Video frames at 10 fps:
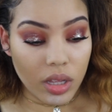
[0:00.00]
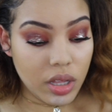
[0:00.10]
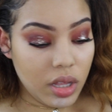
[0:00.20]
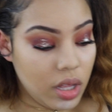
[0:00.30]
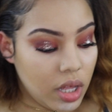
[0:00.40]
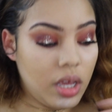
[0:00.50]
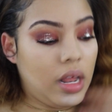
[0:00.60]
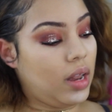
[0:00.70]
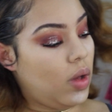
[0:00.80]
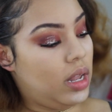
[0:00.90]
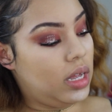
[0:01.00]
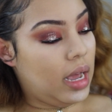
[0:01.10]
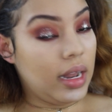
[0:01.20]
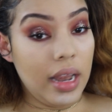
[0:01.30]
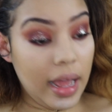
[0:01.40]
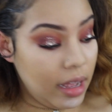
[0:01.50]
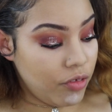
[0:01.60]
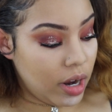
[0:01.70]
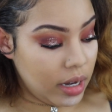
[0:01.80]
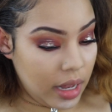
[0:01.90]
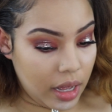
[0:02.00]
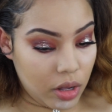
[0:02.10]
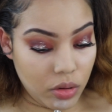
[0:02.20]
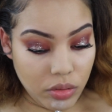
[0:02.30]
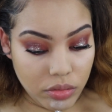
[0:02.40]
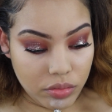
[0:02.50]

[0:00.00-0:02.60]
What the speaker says: I know I look kind of light right now.